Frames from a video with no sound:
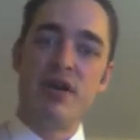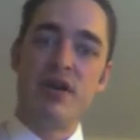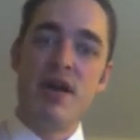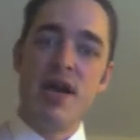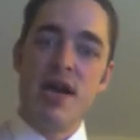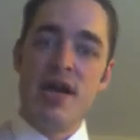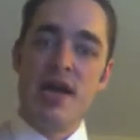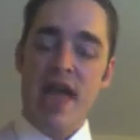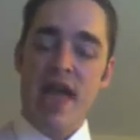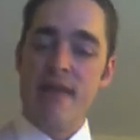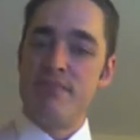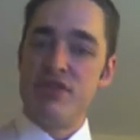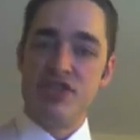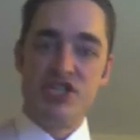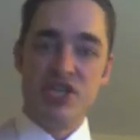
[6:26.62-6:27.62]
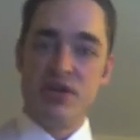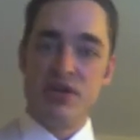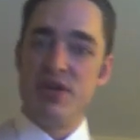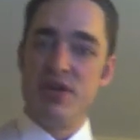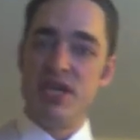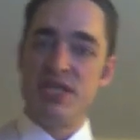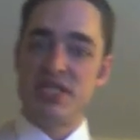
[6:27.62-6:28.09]

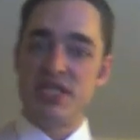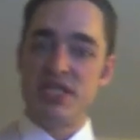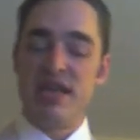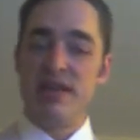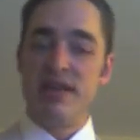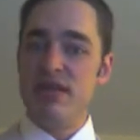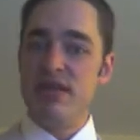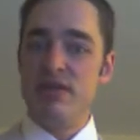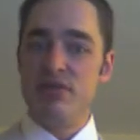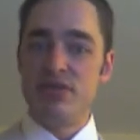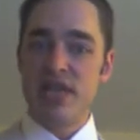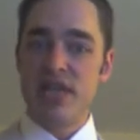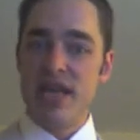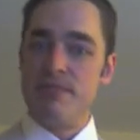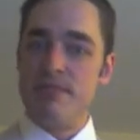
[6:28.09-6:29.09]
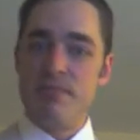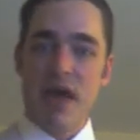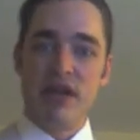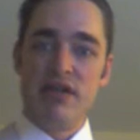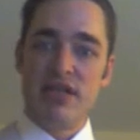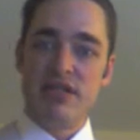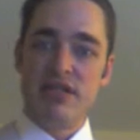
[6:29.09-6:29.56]
Ambergillus, they can use animalic
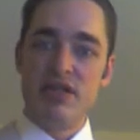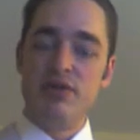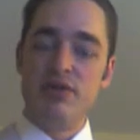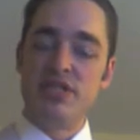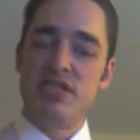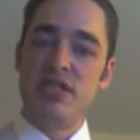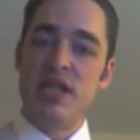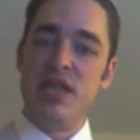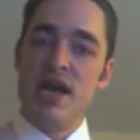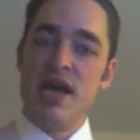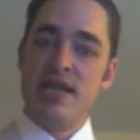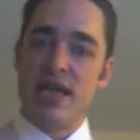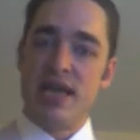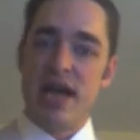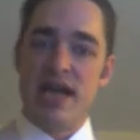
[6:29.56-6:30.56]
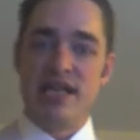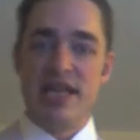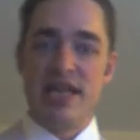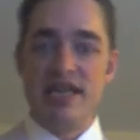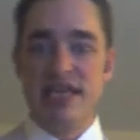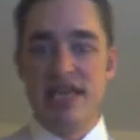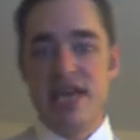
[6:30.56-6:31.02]
notes to kind of
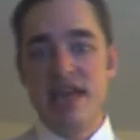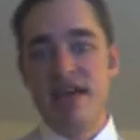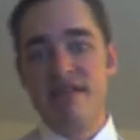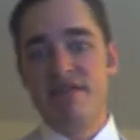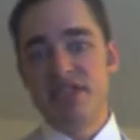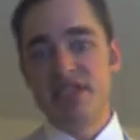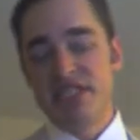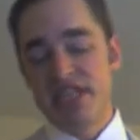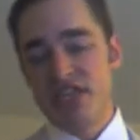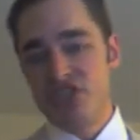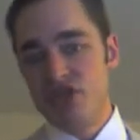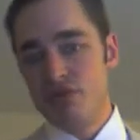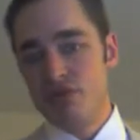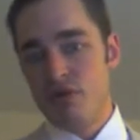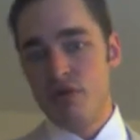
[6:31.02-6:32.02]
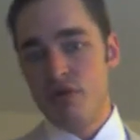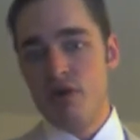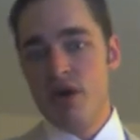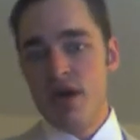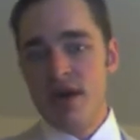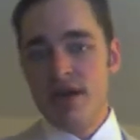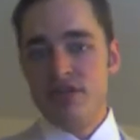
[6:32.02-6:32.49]
give a sensual
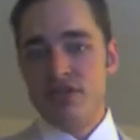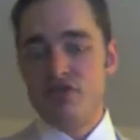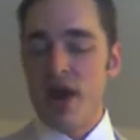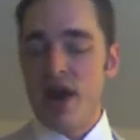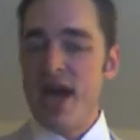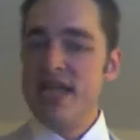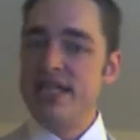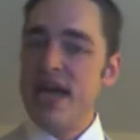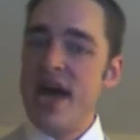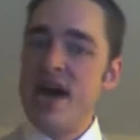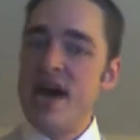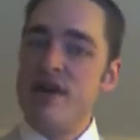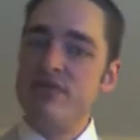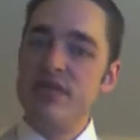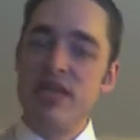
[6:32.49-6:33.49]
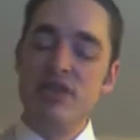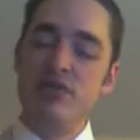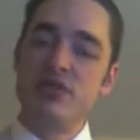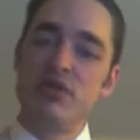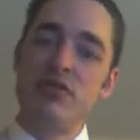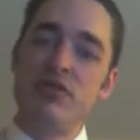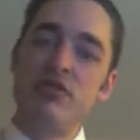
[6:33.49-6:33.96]
dry down. They use a
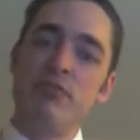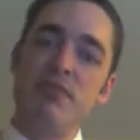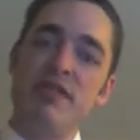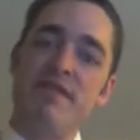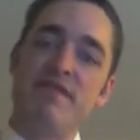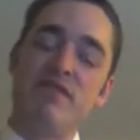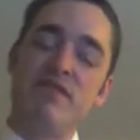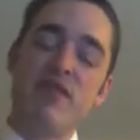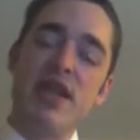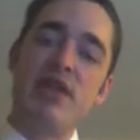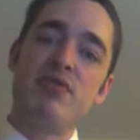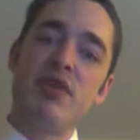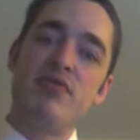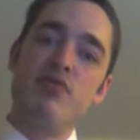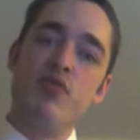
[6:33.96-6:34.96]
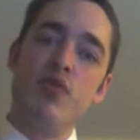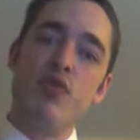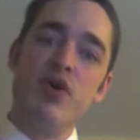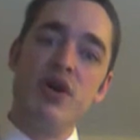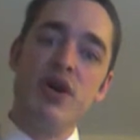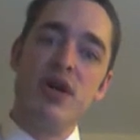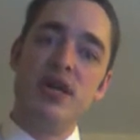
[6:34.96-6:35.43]
little bit of fragrant
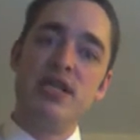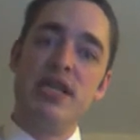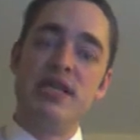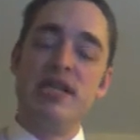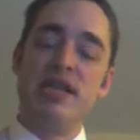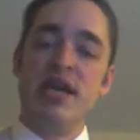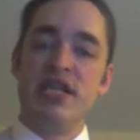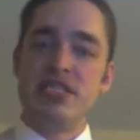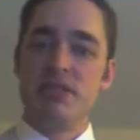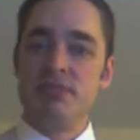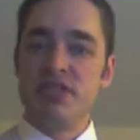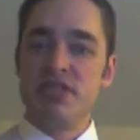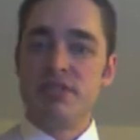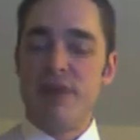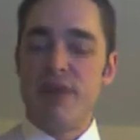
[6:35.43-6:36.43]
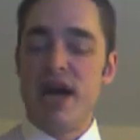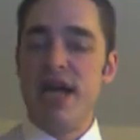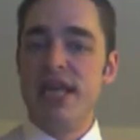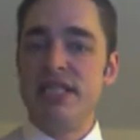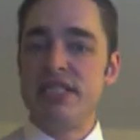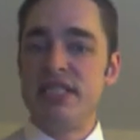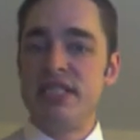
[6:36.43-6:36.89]
wood and some
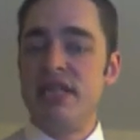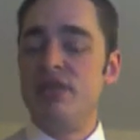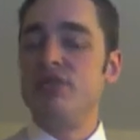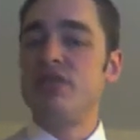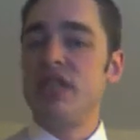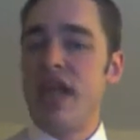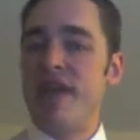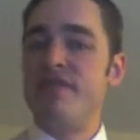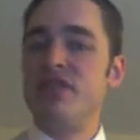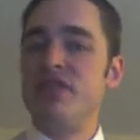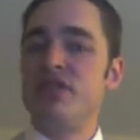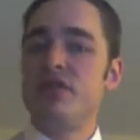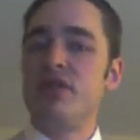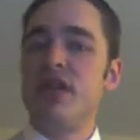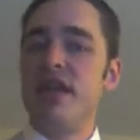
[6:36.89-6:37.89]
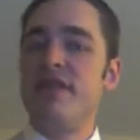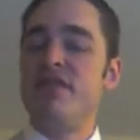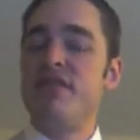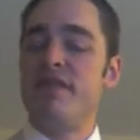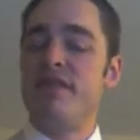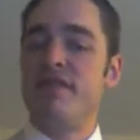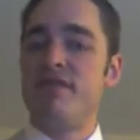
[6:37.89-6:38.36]
spice, and they use lavender to give it a
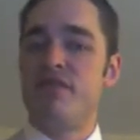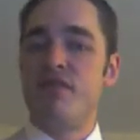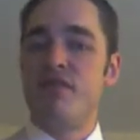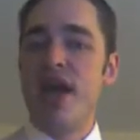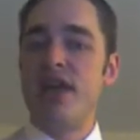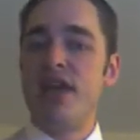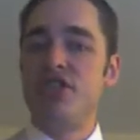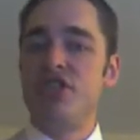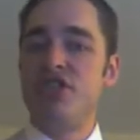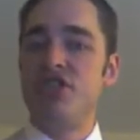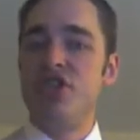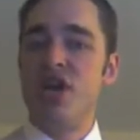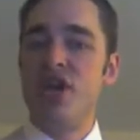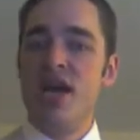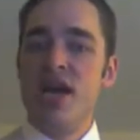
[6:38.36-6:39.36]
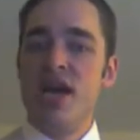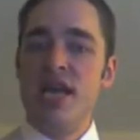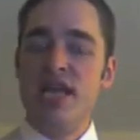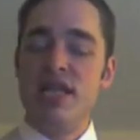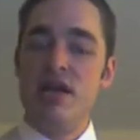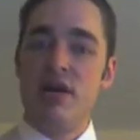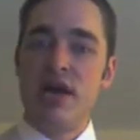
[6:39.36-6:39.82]
fresh, you
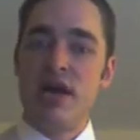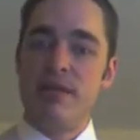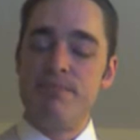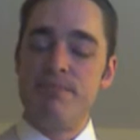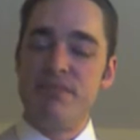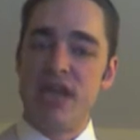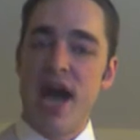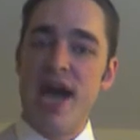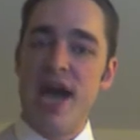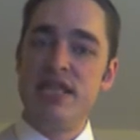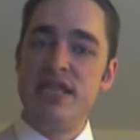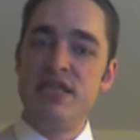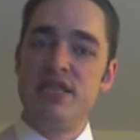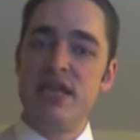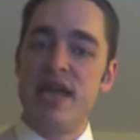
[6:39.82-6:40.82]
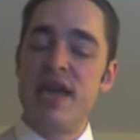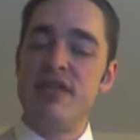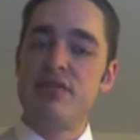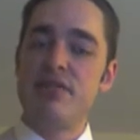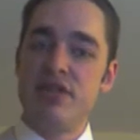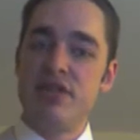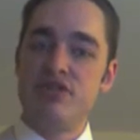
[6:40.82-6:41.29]
know, kind of tie together
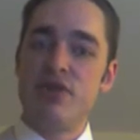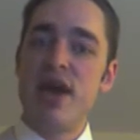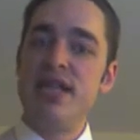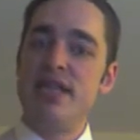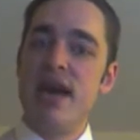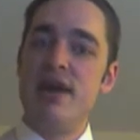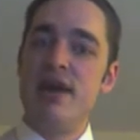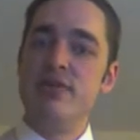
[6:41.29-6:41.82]
the dry down.